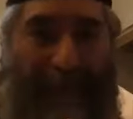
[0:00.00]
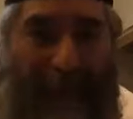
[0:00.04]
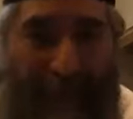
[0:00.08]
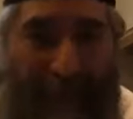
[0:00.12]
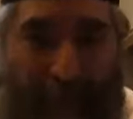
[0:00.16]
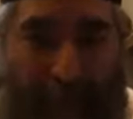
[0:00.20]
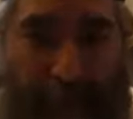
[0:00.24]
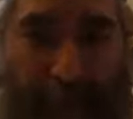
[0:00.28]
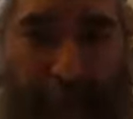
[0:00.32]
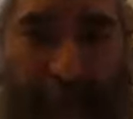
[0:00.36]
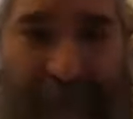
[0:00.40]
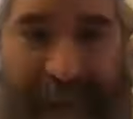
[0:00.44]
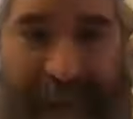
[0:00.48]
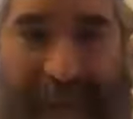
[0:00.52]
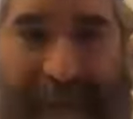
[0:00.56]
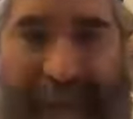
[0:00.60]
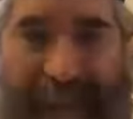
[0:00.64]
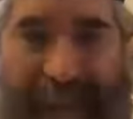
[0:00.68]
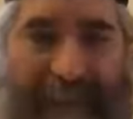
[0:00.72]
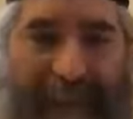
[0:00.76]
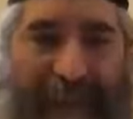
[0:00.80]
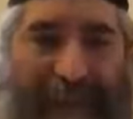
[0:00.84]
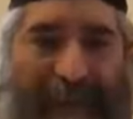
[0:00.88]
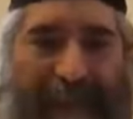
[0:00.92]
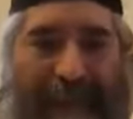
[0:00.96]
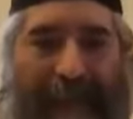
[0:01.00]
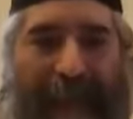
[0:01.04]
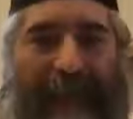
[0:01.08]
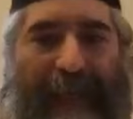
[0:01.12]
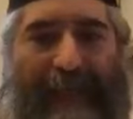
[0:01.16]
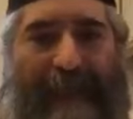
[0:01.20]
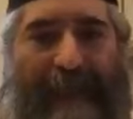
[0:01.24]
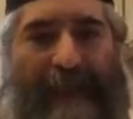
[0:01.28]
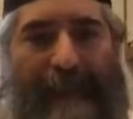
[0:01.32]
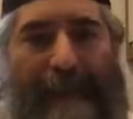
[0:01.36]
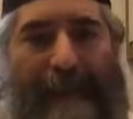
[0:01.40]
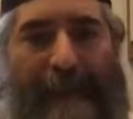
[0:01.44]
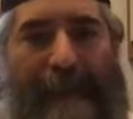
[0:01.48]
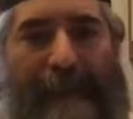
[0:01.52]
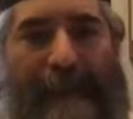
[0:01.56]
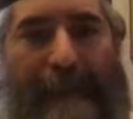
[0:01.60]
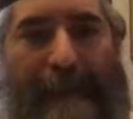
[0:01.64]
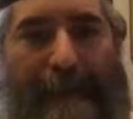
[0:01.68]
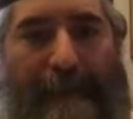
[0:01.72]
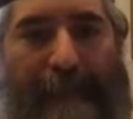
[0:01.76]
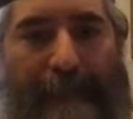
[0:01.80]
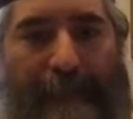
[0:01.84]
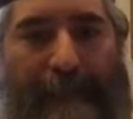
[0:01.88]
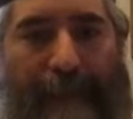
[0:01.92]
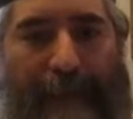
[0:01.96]
and puts its head inside.
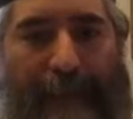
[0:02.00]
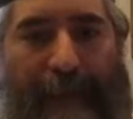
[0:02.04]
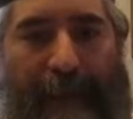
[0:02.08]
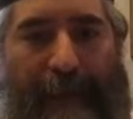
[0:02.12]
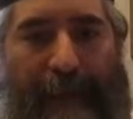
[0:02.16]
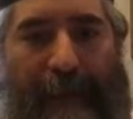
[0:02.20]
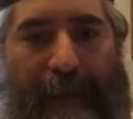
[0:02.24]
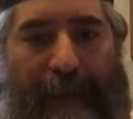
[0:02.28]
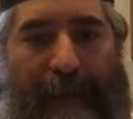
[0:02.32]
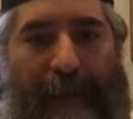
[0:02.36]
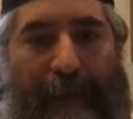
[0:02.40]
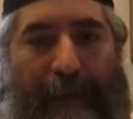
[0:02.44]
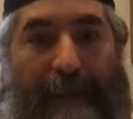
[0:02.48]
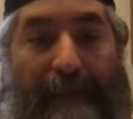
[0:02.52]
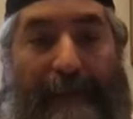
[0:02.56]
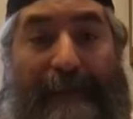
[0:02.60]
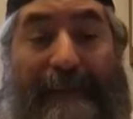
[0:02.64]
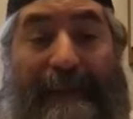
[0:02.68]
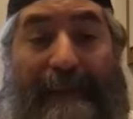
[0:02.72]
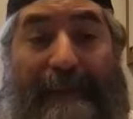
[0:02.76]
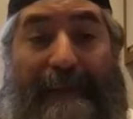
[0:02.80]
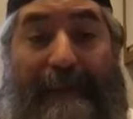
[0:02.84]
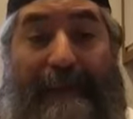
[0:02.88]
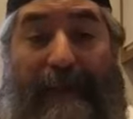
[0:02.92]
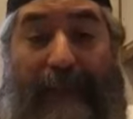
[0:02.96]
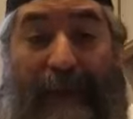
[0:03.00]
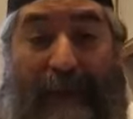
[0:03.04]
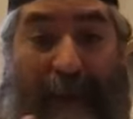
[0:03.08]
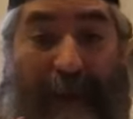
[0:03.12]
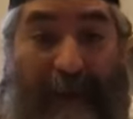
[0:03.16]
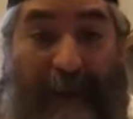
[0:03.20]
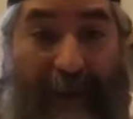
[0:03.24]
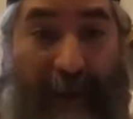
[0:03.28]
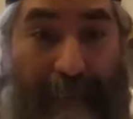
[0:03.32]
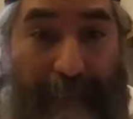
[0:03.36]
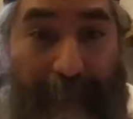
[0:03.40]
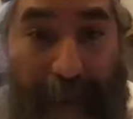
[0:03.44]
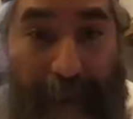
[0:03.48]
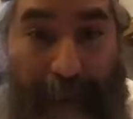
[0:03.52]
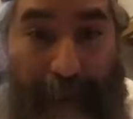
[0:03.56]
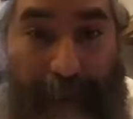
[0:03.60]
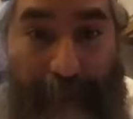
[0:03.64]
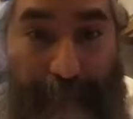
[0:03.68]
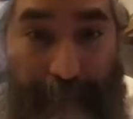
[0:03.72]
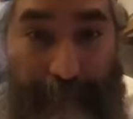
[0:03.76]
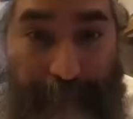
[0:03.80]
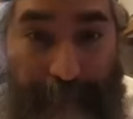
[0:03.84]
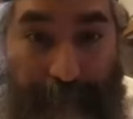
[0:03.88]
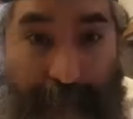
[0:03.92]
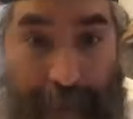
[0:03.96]
This is the neshama.
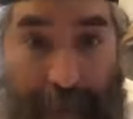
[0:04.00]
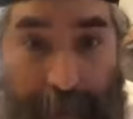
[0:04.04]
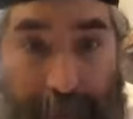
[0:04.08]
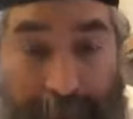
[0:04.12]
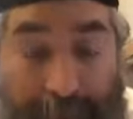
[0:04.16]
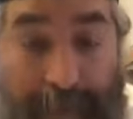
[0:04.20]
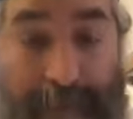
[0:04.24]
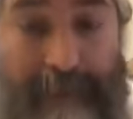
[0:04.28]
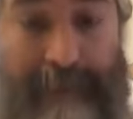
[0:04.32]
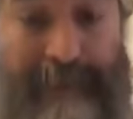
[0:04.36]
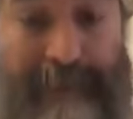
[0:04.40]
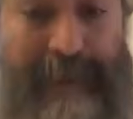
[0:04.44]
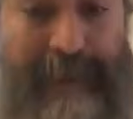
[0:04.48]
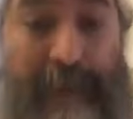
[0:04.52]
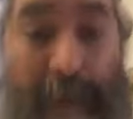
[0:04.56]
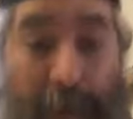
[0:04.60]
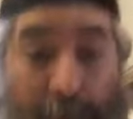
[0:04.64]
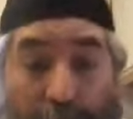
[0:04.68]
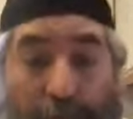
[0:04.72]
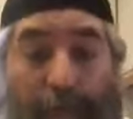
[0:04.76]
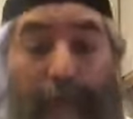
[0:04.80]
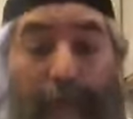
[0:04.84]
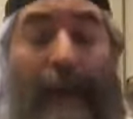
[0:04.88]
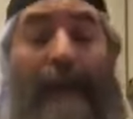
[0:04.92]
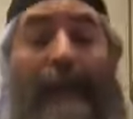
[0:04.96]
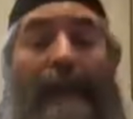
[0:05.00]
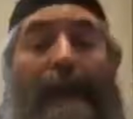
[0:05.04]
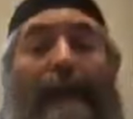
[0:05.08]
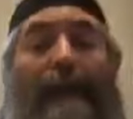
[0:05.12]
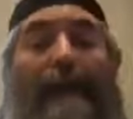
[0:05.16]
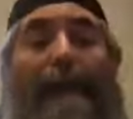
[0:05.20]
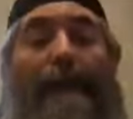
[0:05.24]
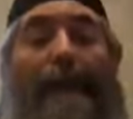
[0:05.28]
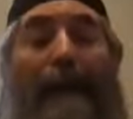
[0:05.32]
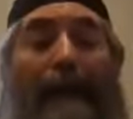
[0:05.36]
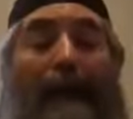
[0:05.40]
This is already